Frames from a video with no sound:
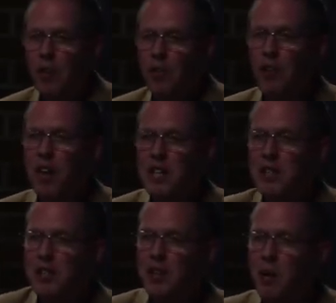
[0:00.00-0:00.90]
the
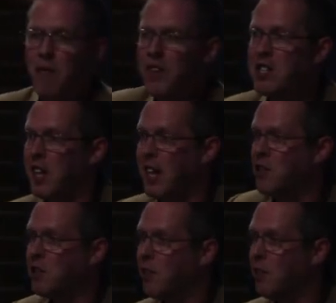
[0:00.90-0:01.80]
sites you
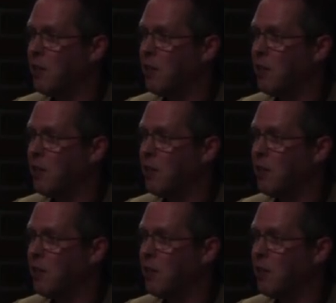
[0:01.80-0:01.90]
visit